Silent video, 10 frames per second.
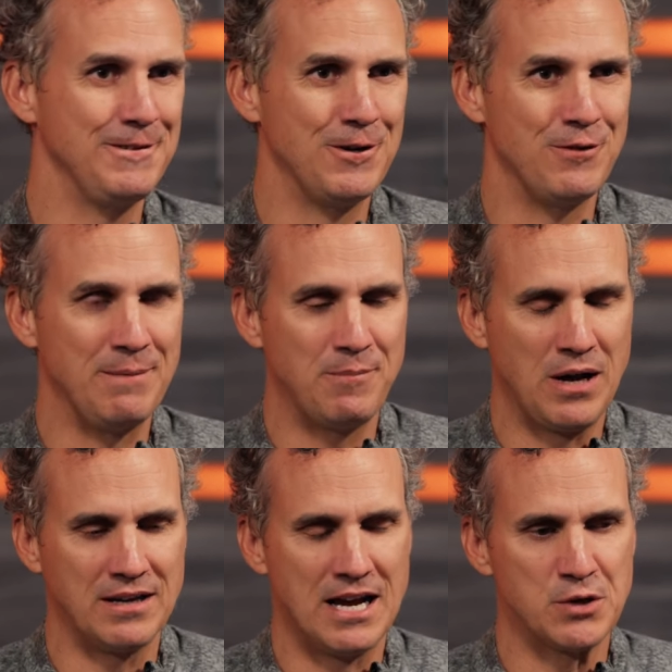You know, they
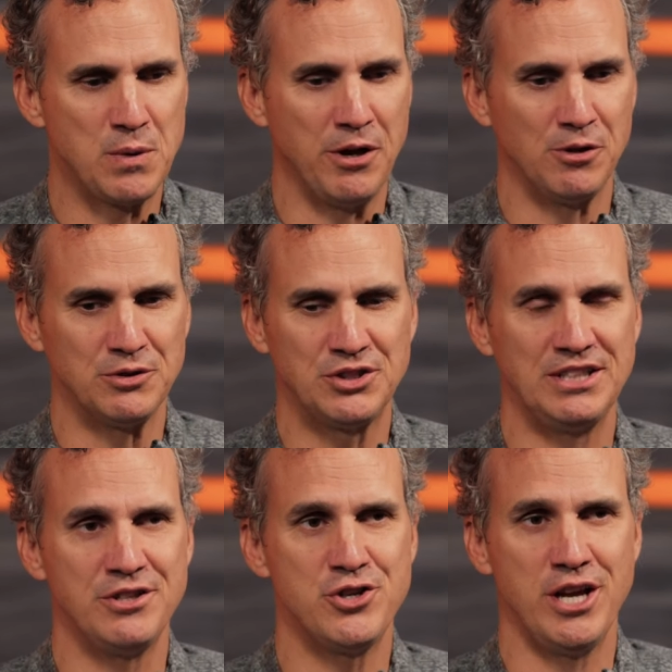guys probably don't see
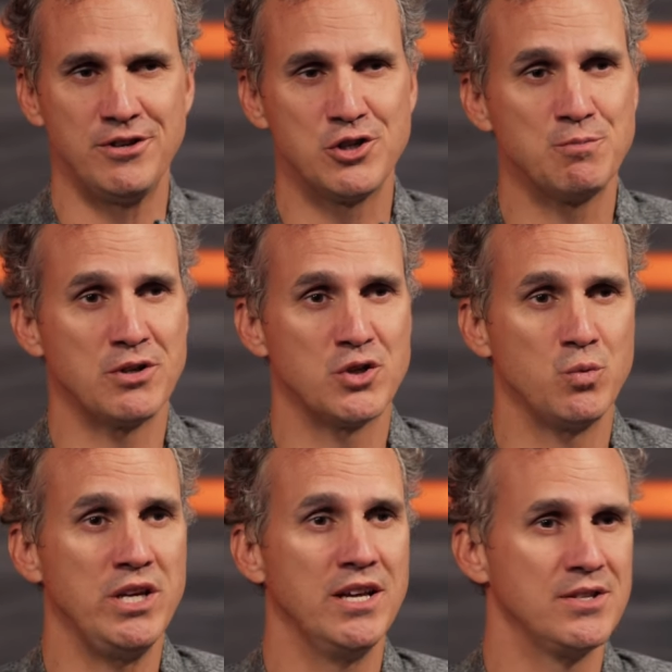the change as much as
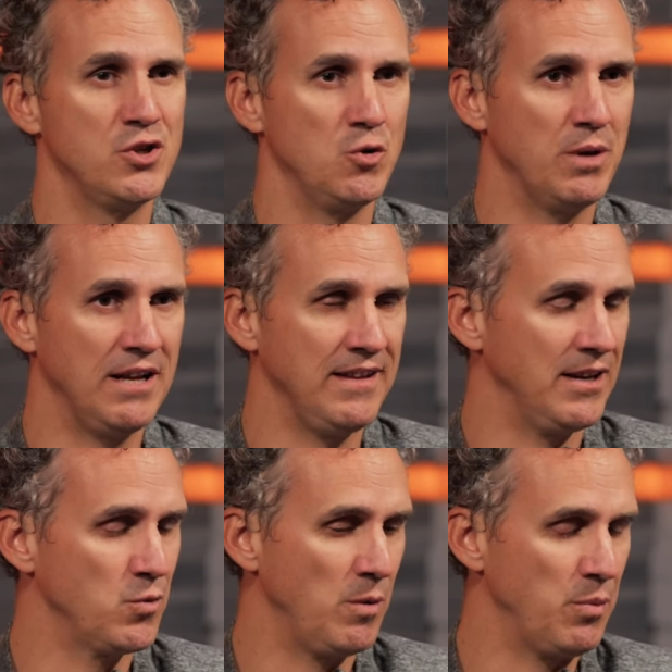we get to, but I think
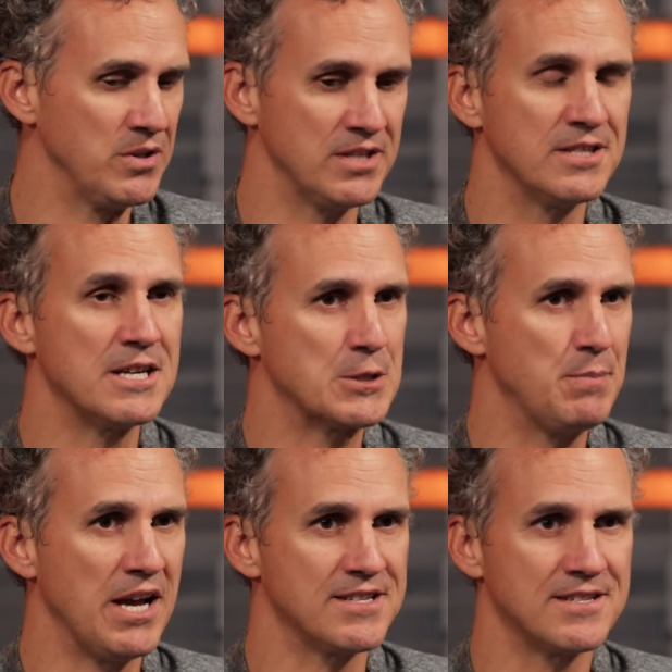it's what Princeton does
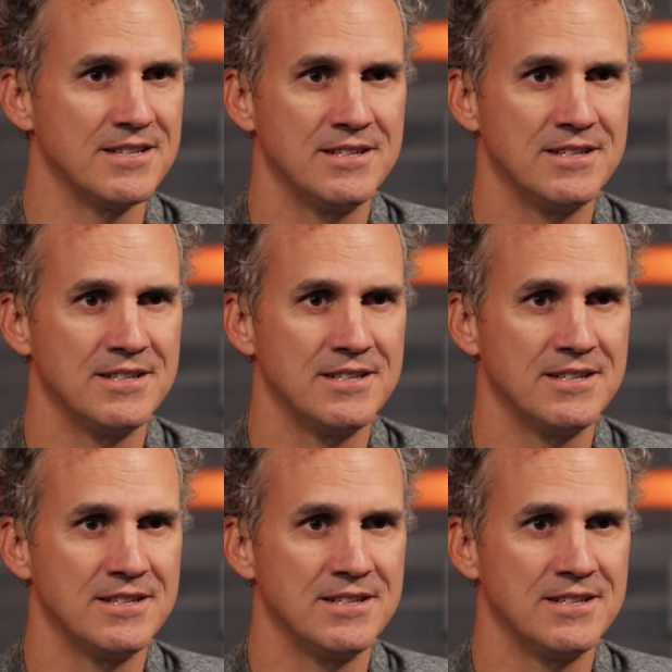best